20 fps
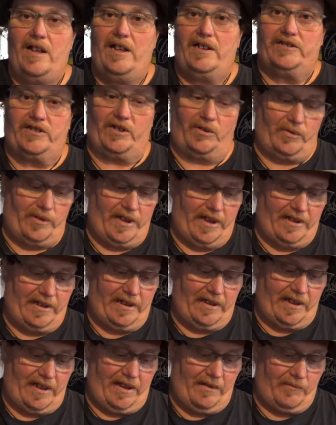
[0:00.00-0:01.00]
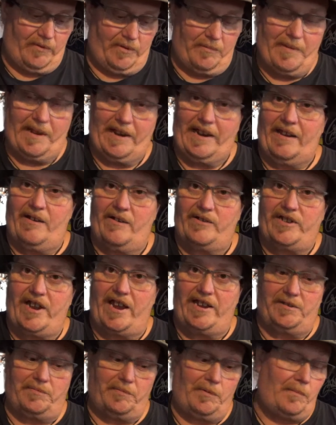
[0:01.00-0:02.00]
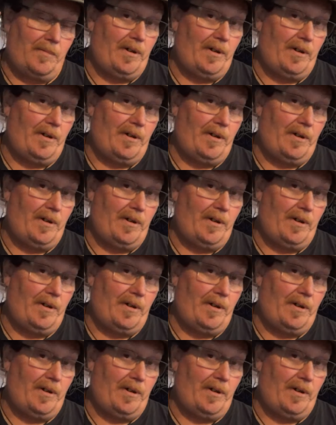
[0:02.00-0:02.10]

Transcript: so that it would have been interchangeable.